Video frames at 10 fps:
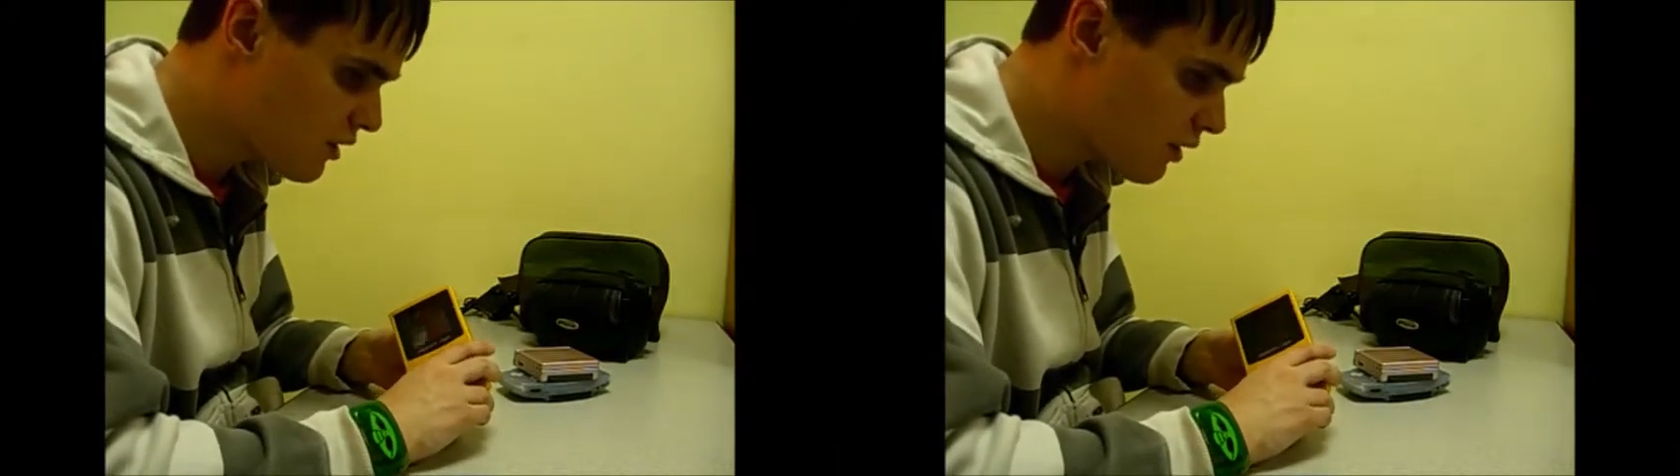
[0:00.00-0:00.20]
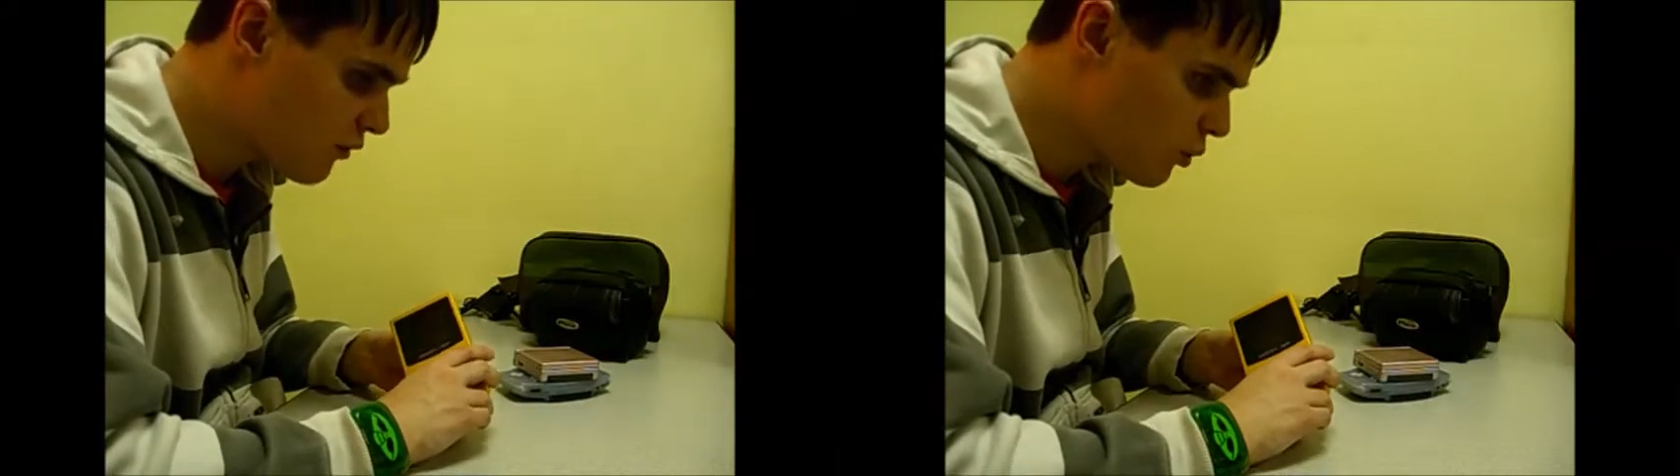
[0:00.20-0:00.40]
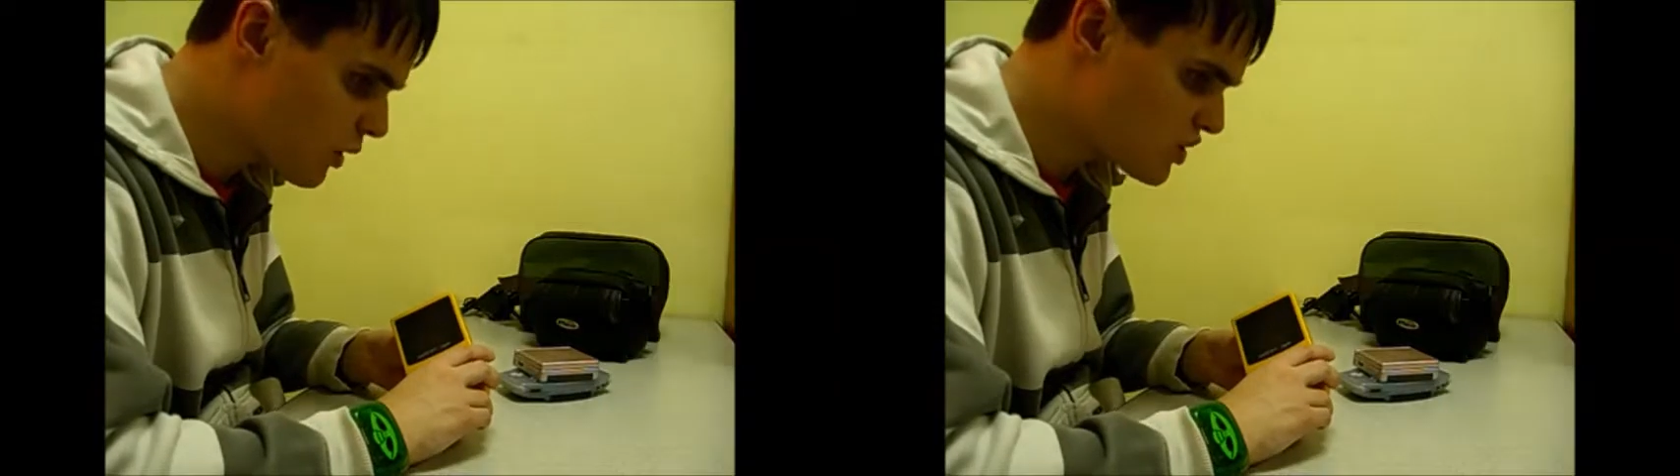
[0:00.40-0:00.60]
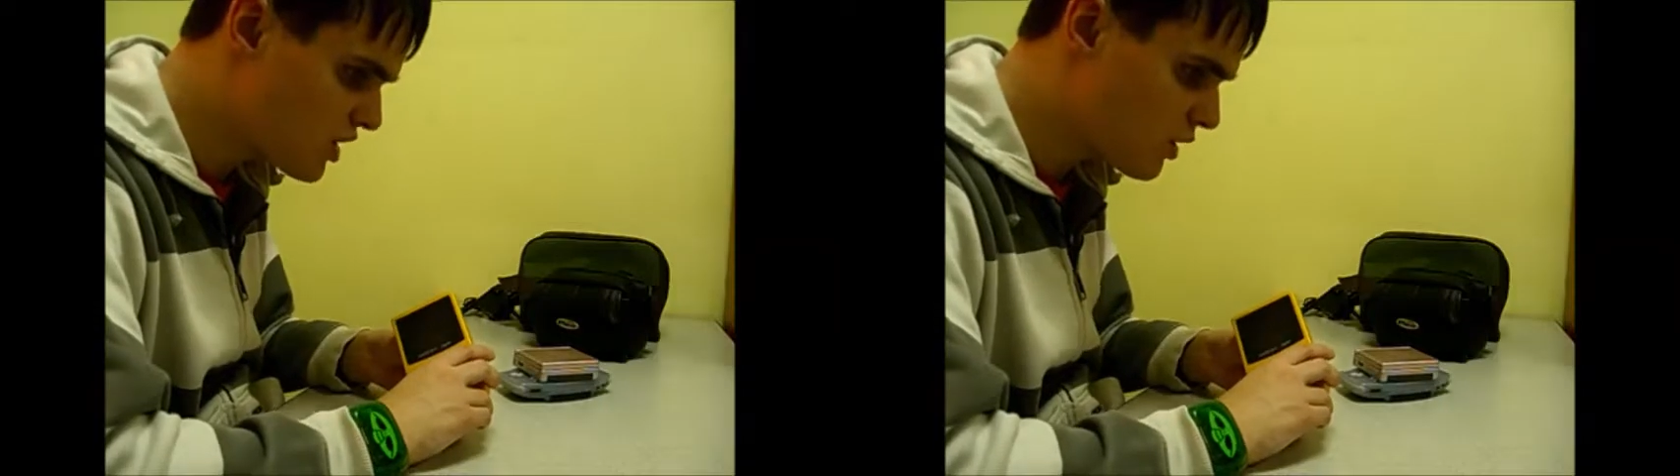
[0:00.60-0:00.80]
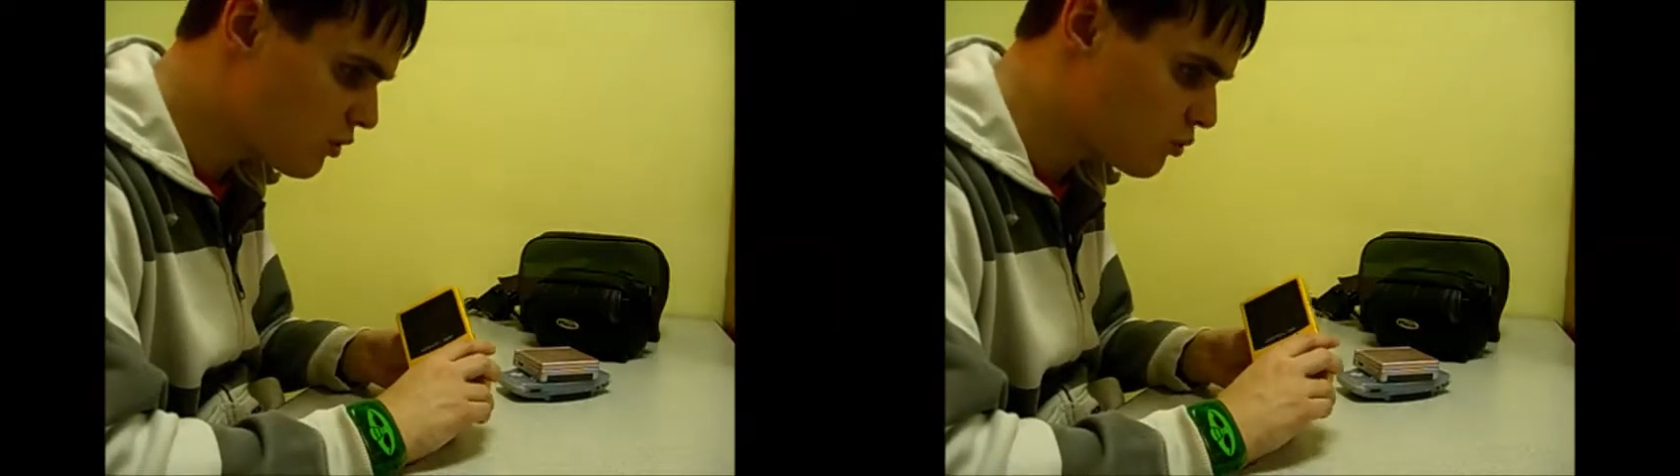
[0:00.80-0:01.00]

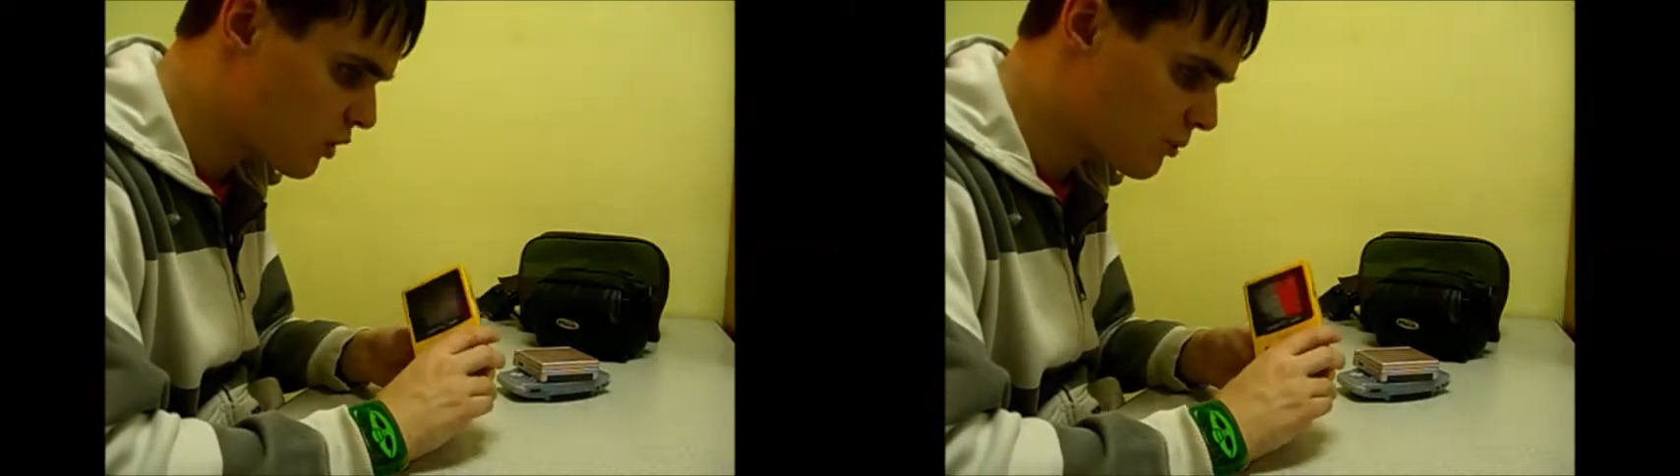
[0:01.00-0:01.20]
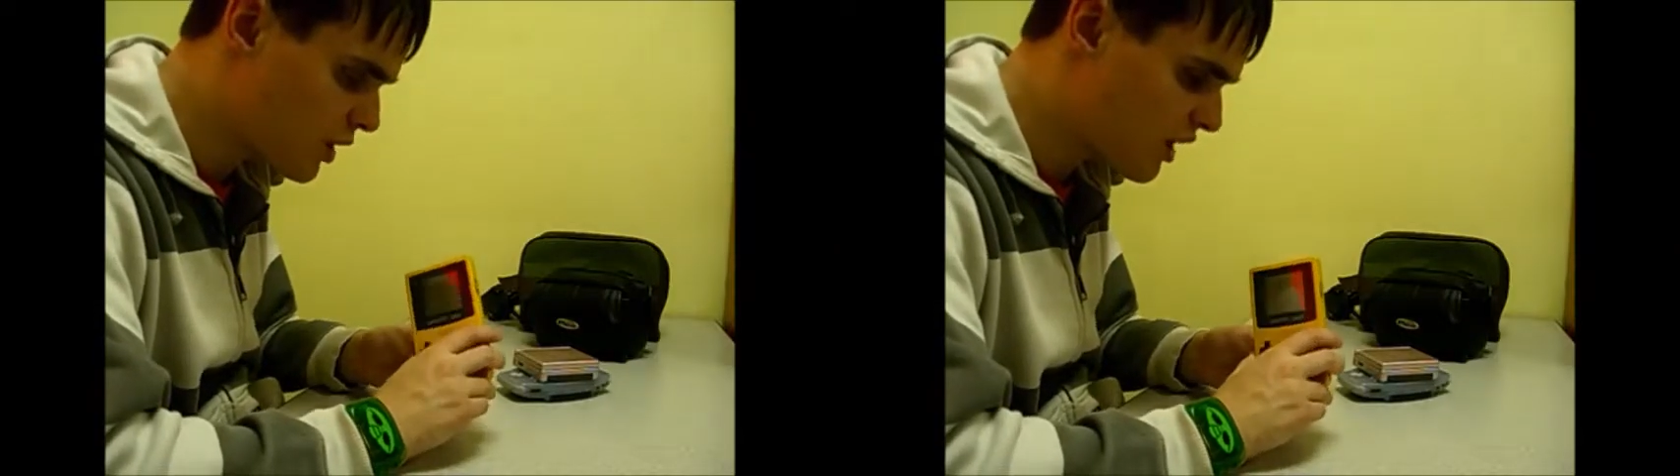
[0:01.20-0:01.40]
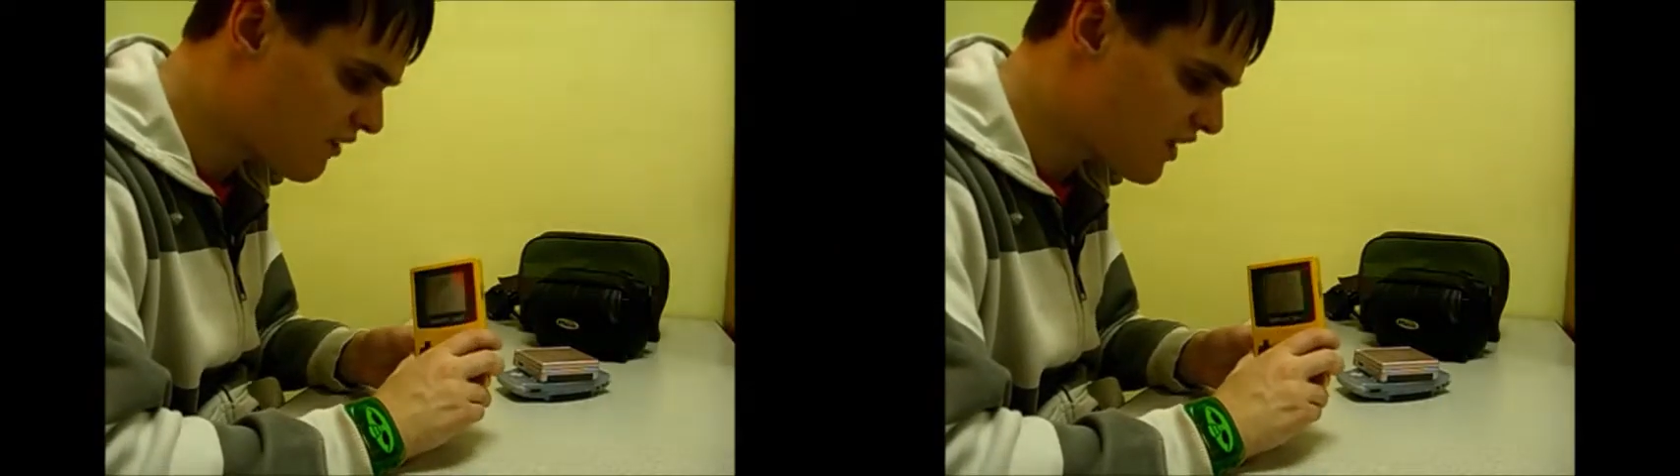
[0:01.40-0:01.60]
actually owned one, but I have